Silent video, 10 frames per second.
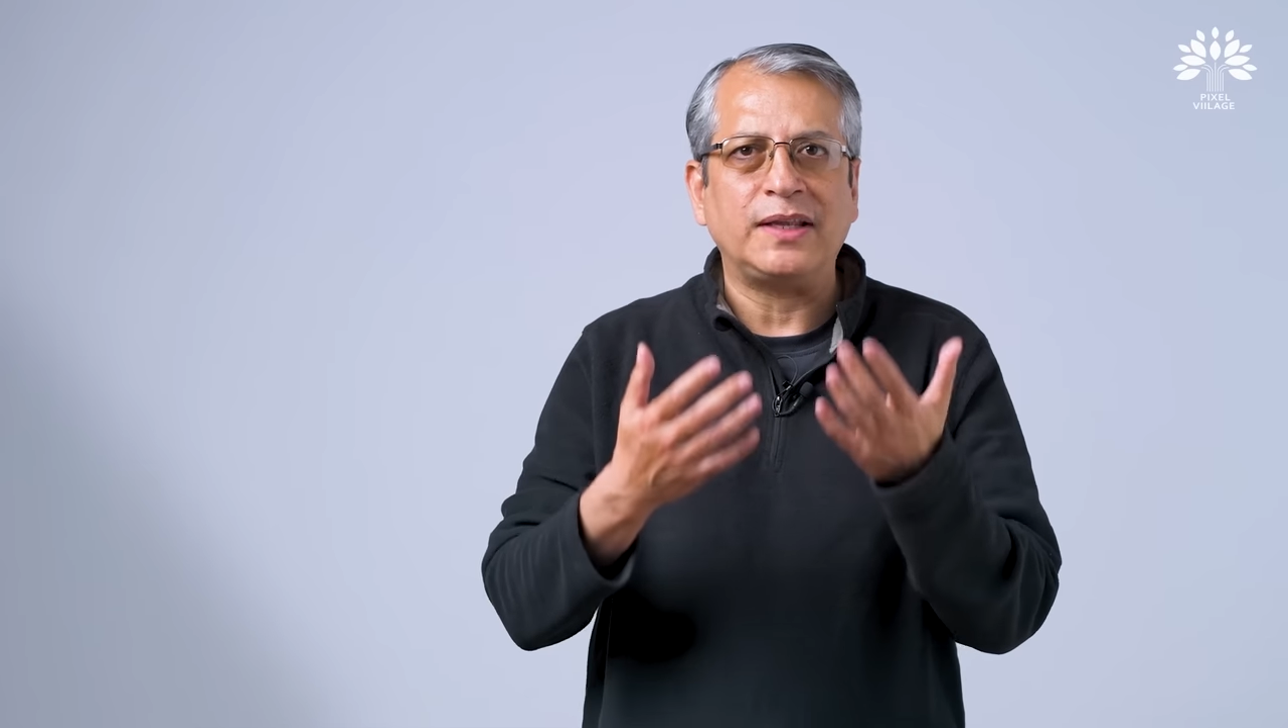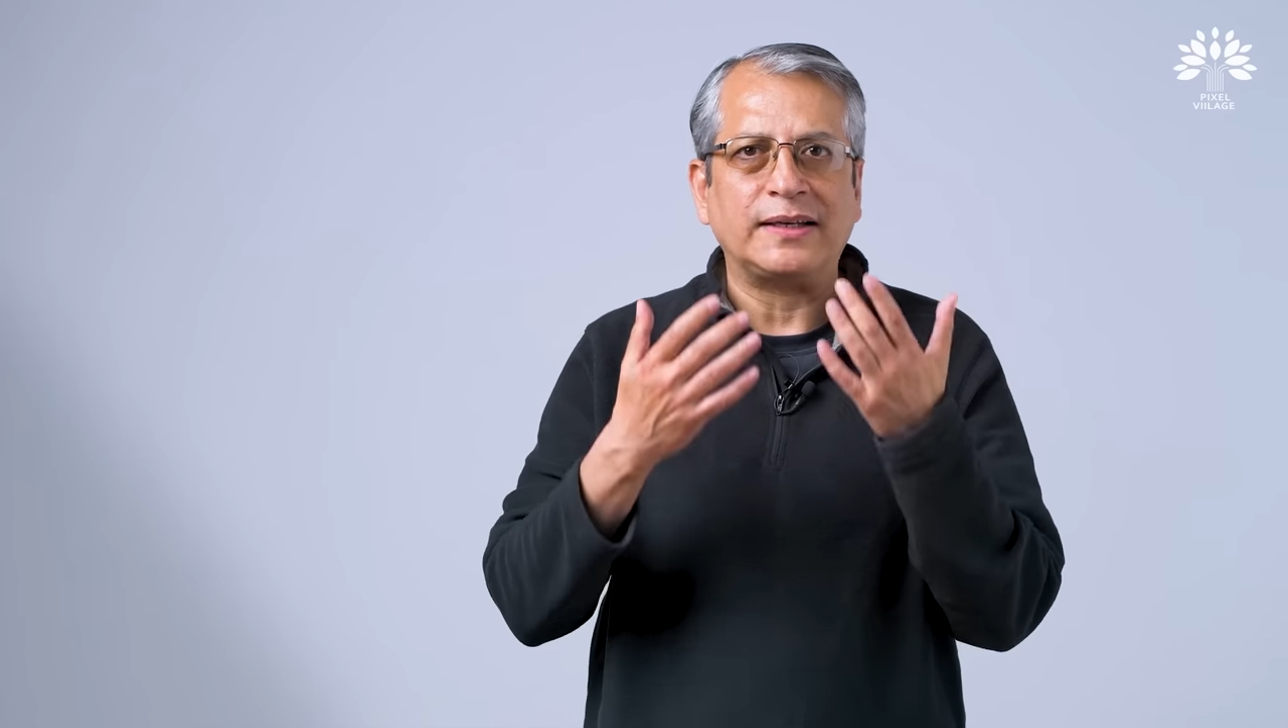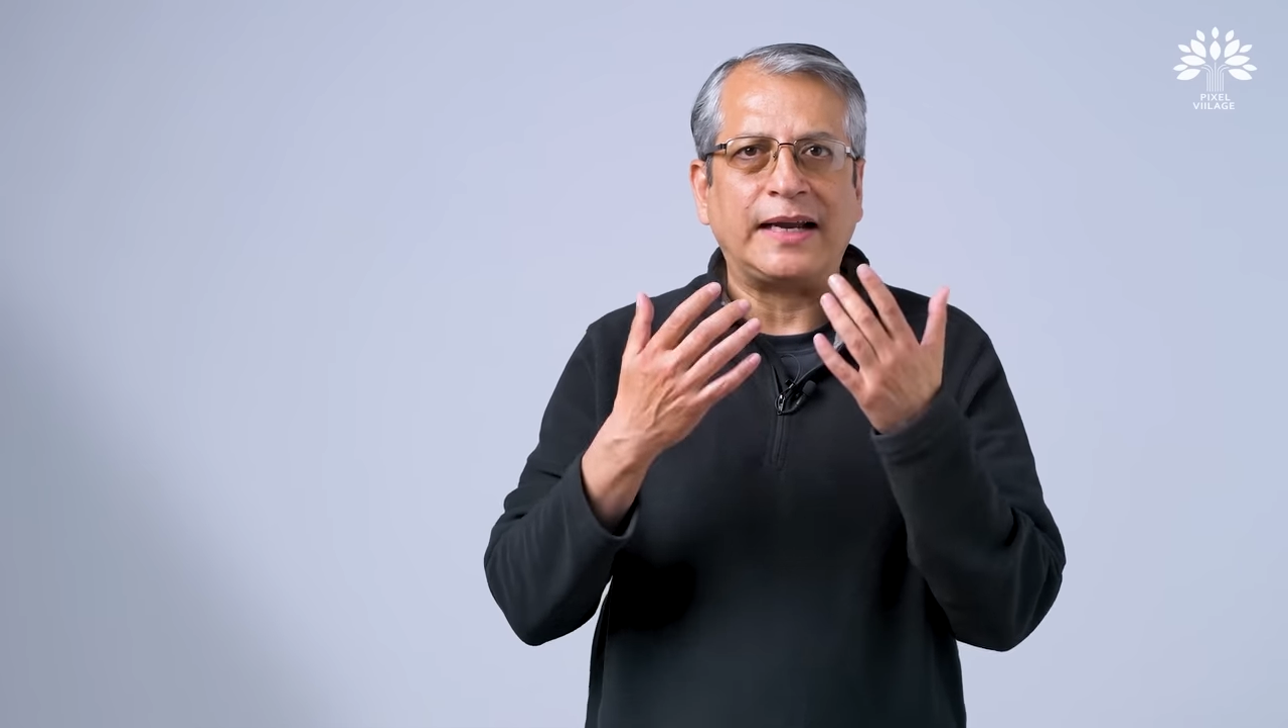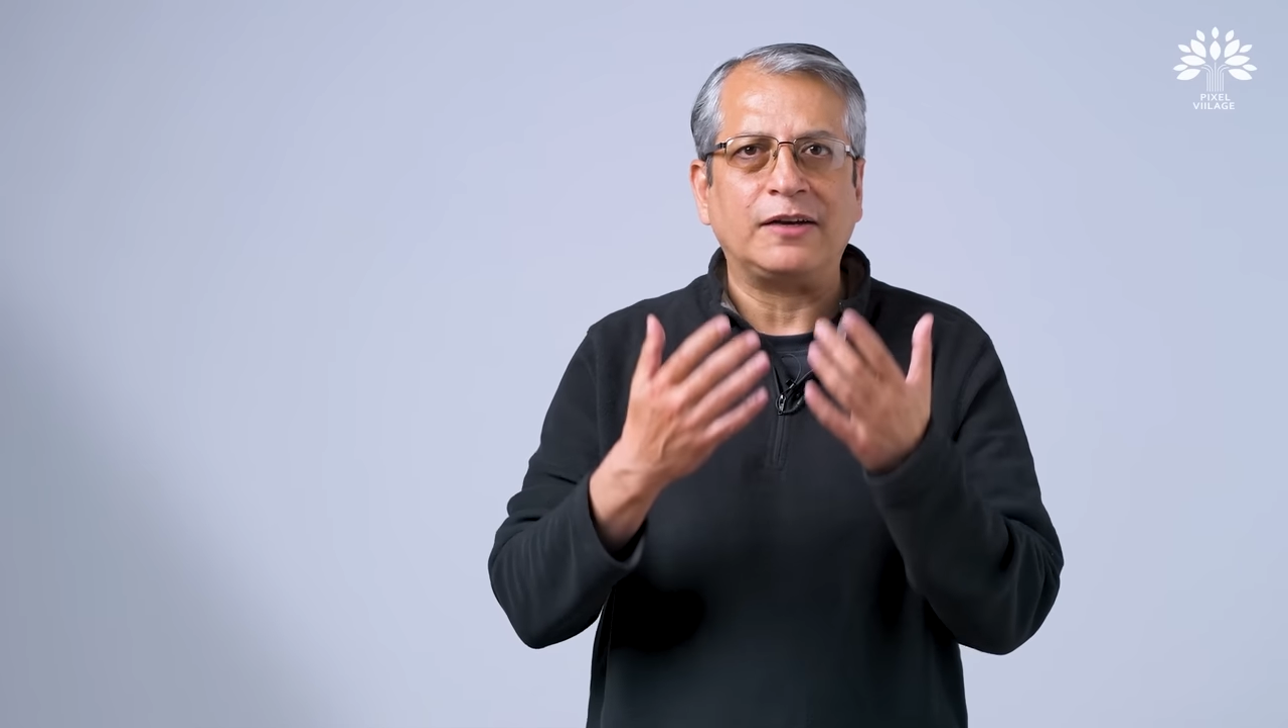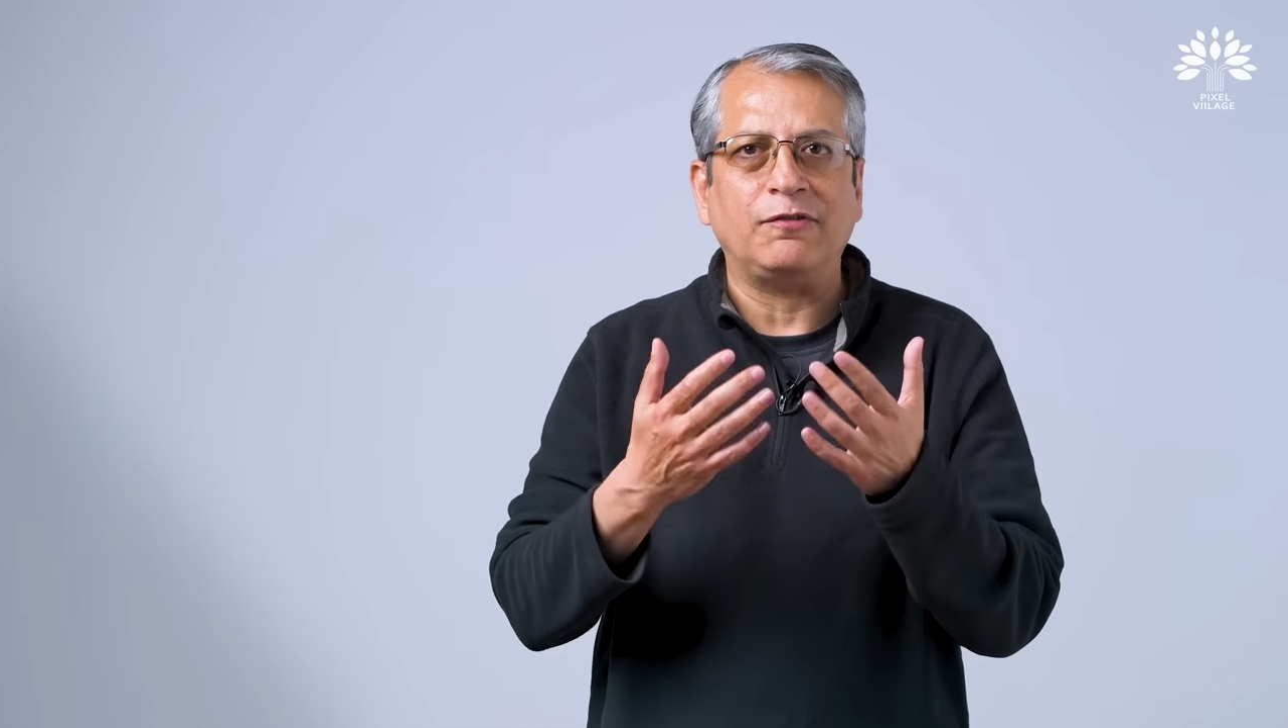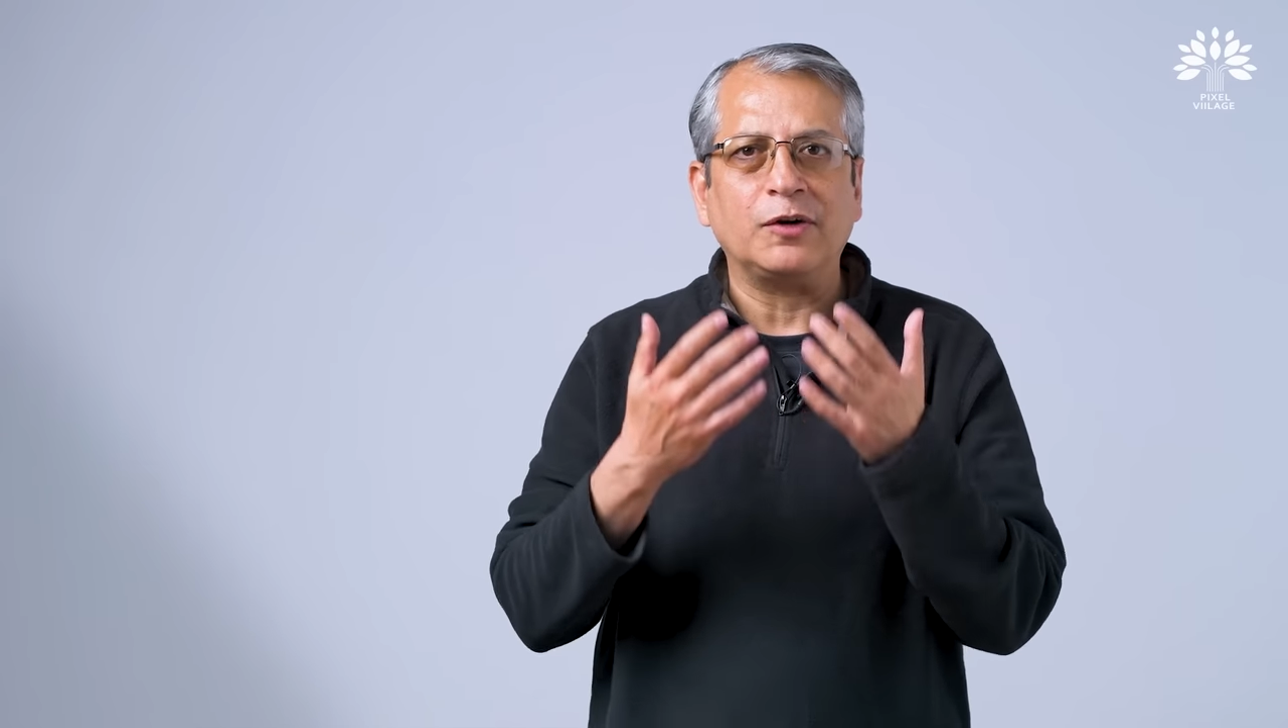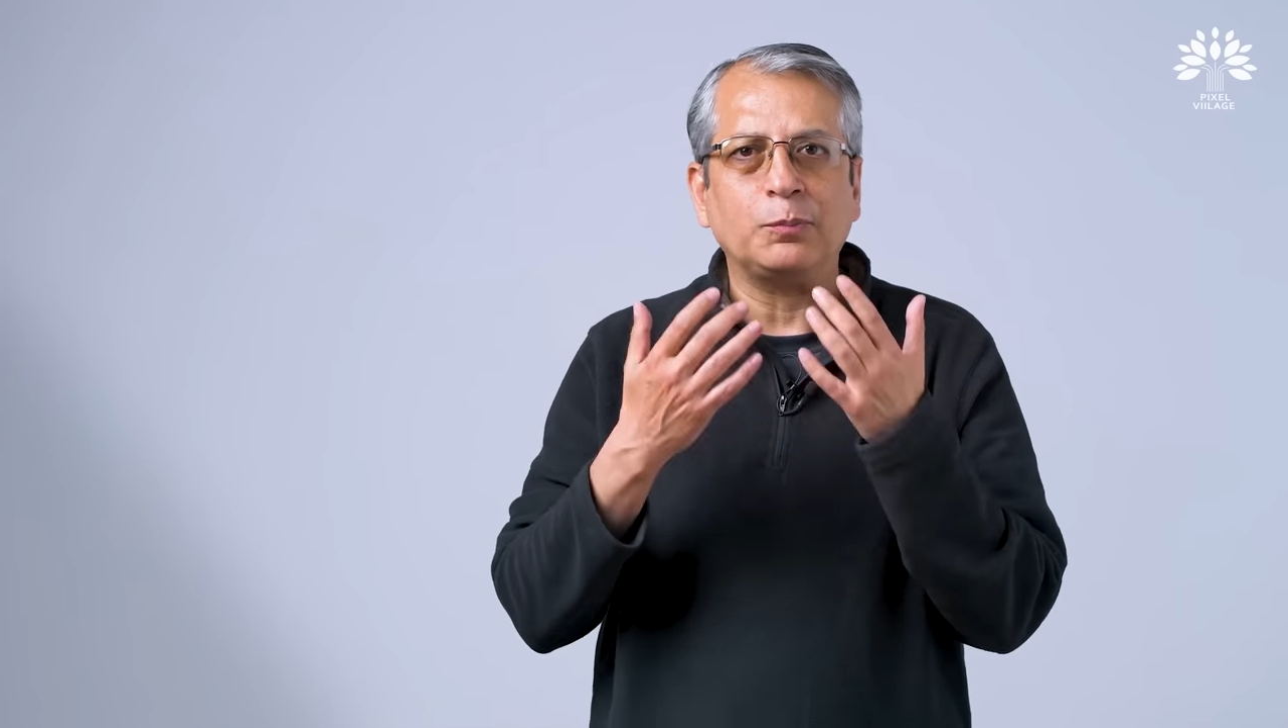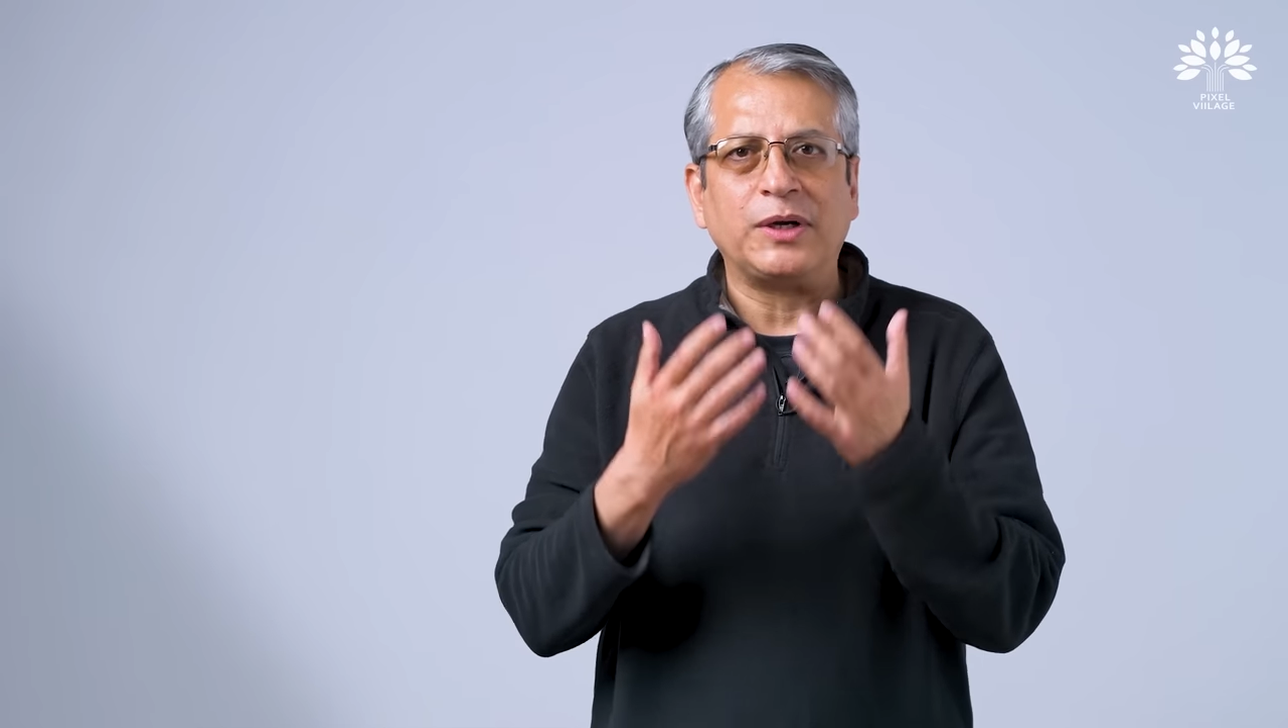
that at what